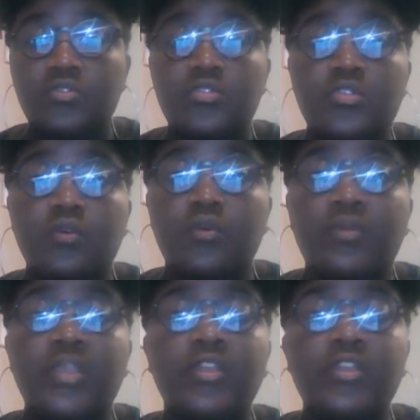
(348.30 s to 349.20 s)
So
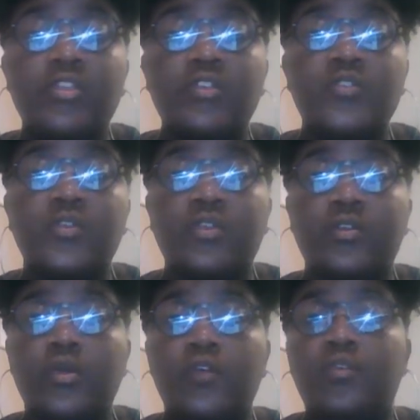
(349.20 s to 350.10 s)
what we're going to do is we're going
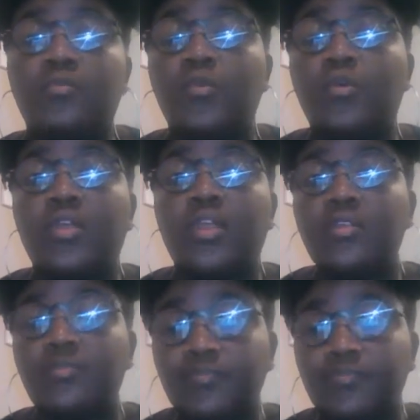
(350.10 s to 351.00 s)
to go over
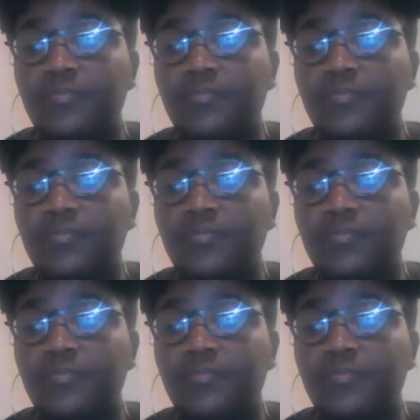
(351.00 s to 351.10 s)
more